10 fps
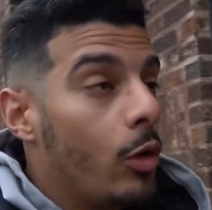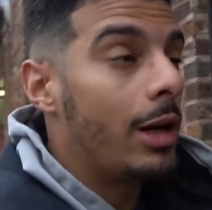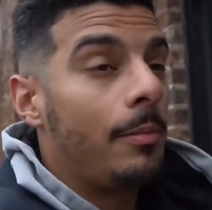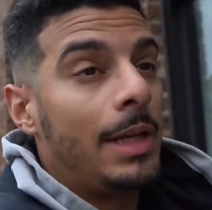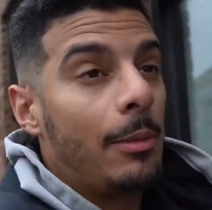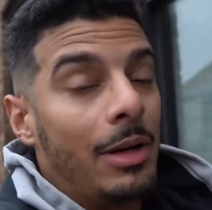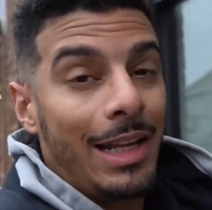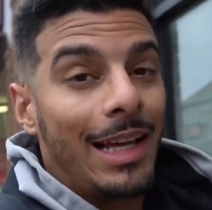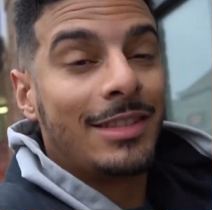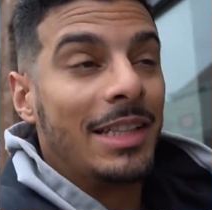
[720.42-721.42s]
wouldn't be able to
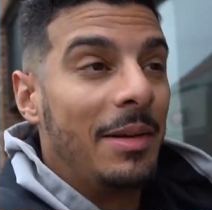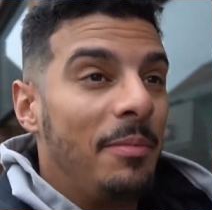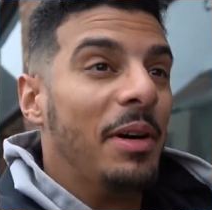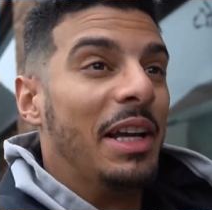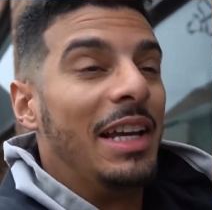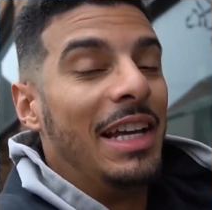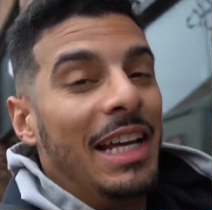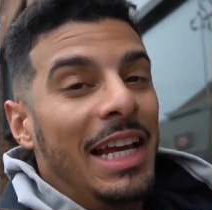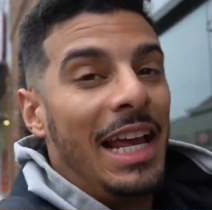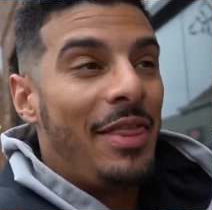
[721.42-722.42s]
guess it, but
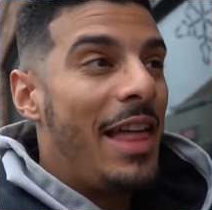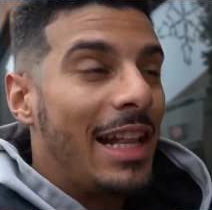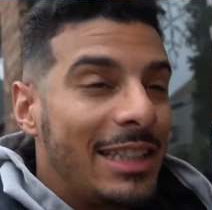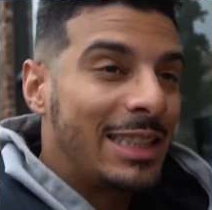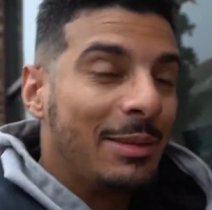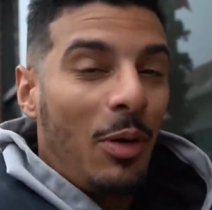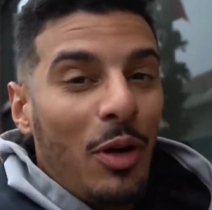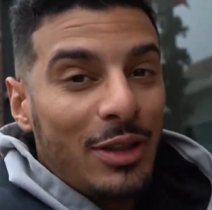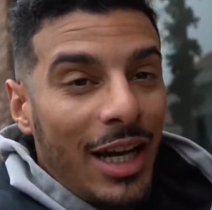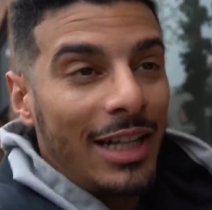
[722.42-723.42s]
in that
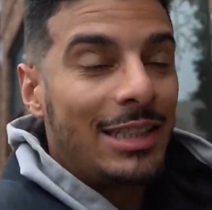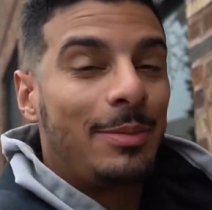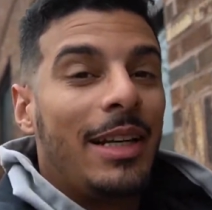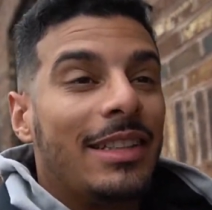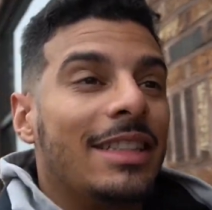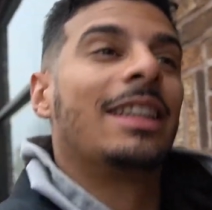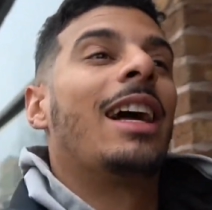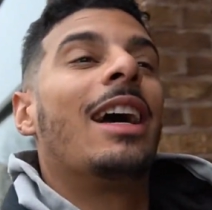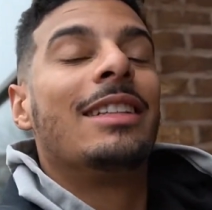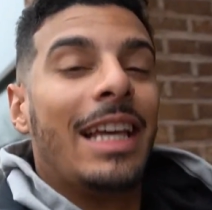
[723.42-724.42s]
small tiny space
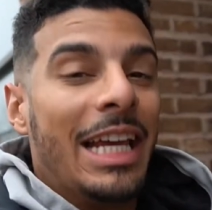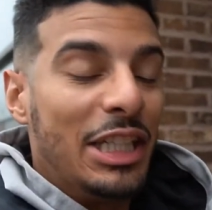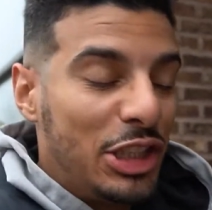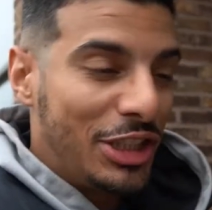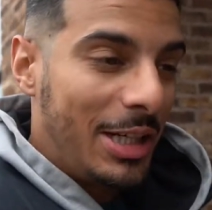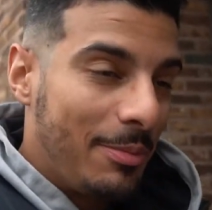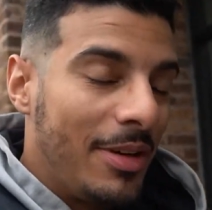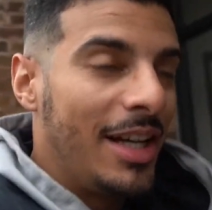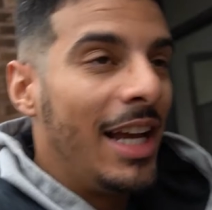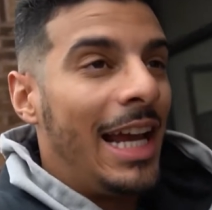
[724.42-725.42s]
lies a
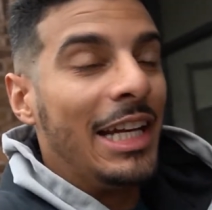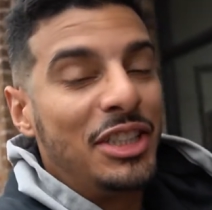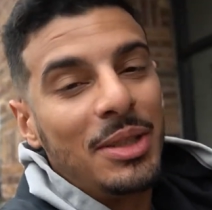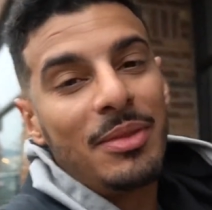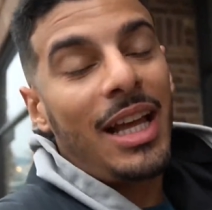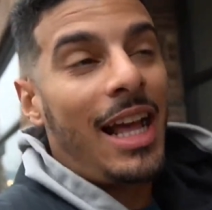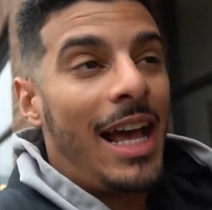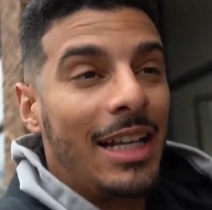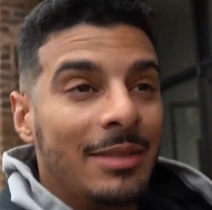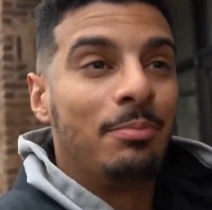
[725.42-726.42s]
gym that
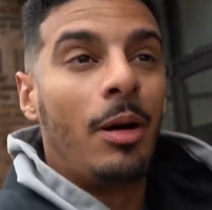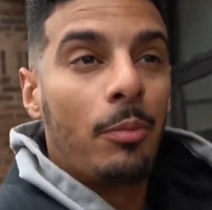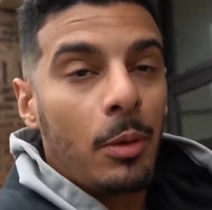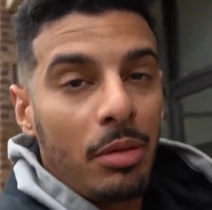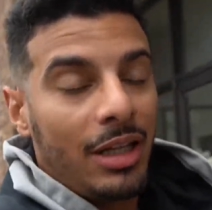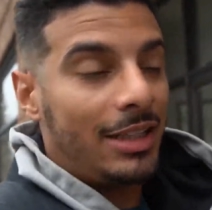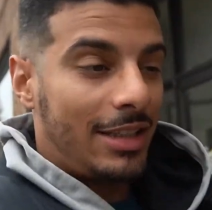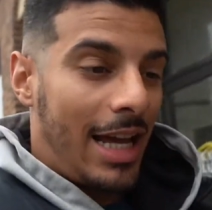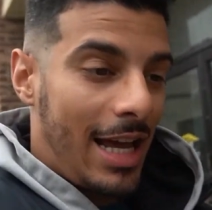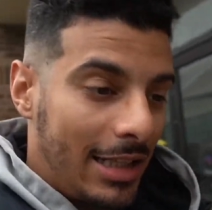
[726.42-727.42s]
has bumper plates, it
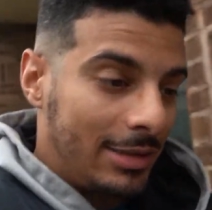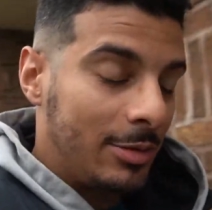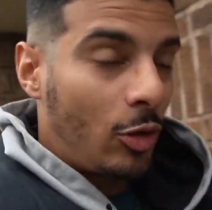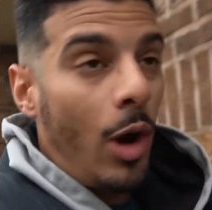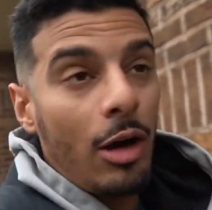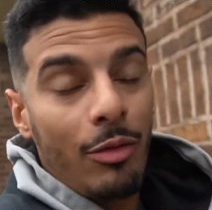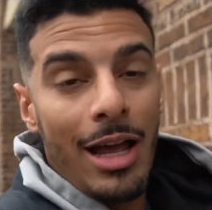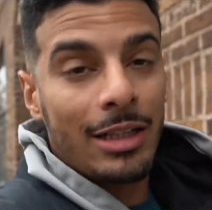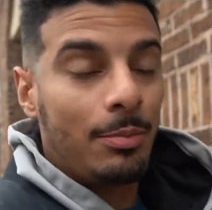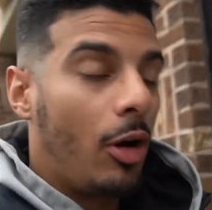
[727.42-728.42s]
has squat
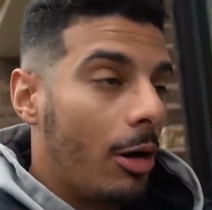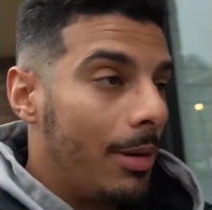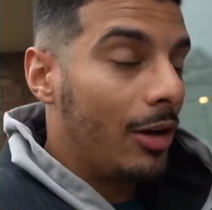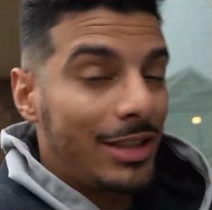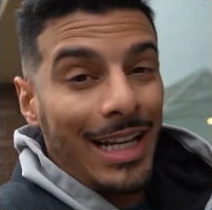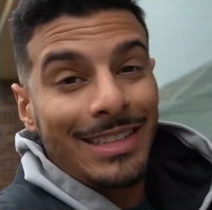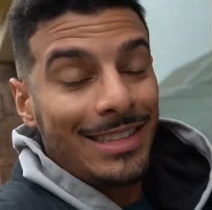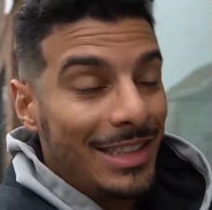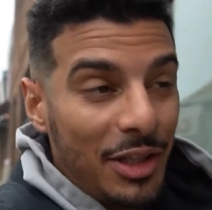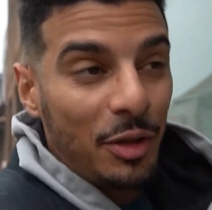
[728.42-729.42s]
racks, barbells, it has
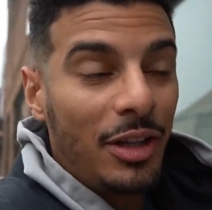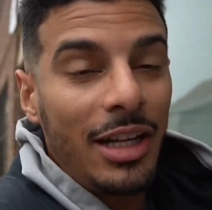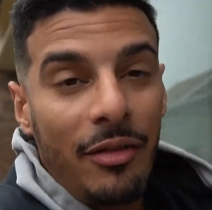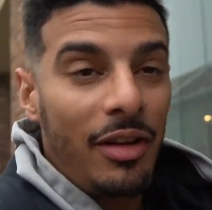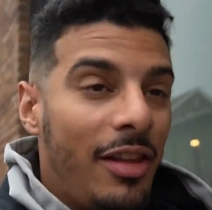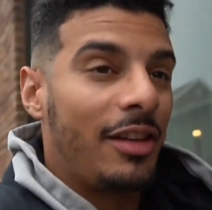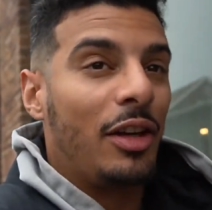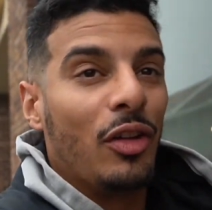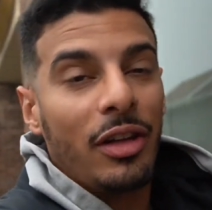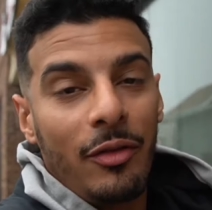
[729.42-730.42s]
literally everything that
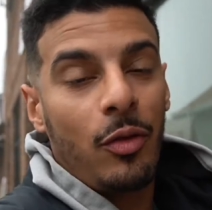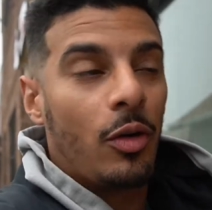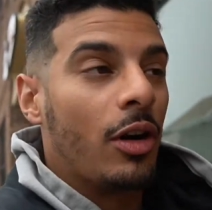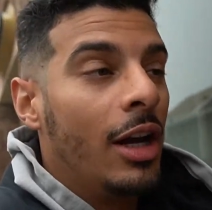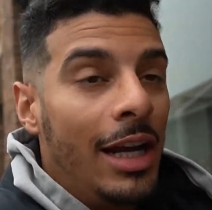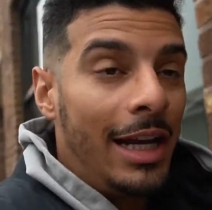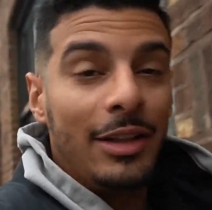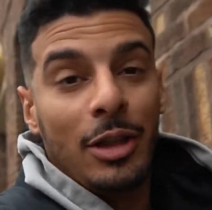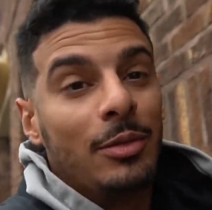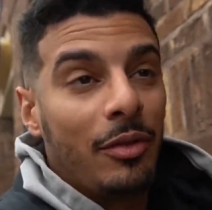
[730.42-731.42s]
you're looking for in
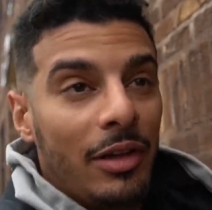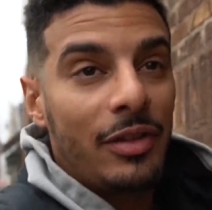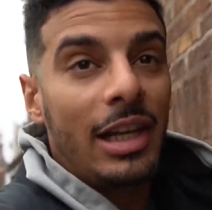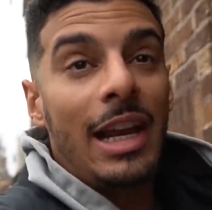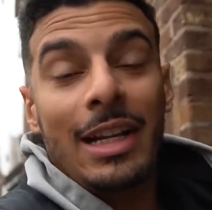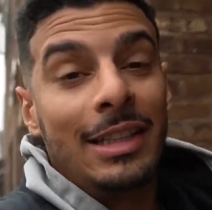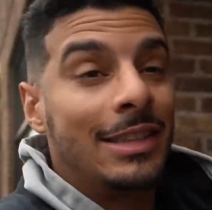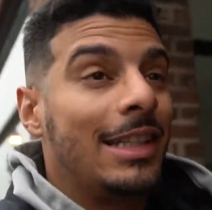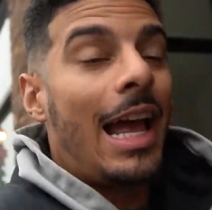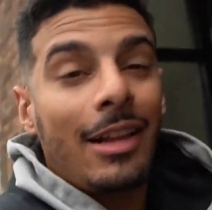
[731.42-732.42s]
terms of lifting, and
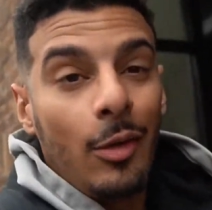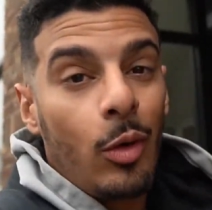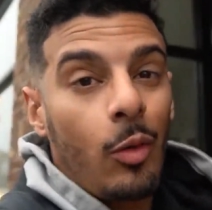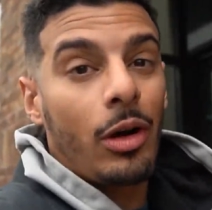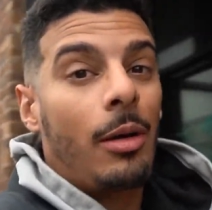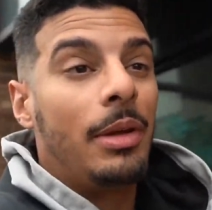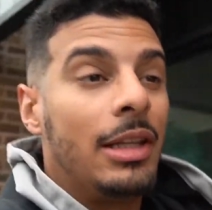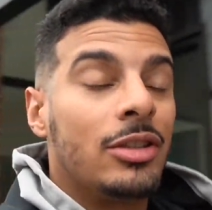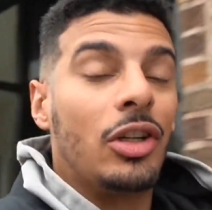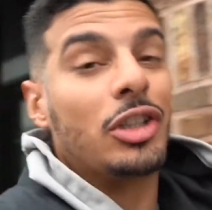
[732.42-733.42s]
exactly where we're going to be
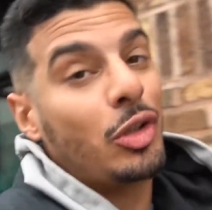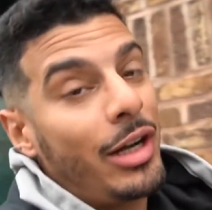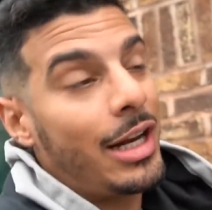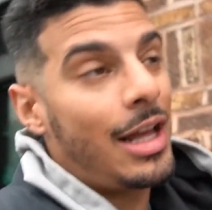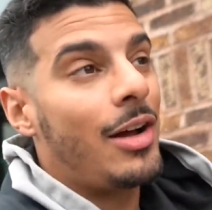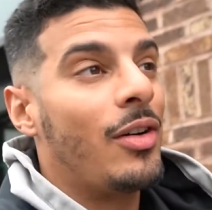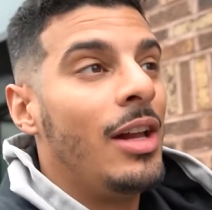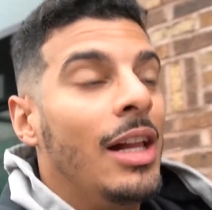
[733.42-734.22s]
starting training now.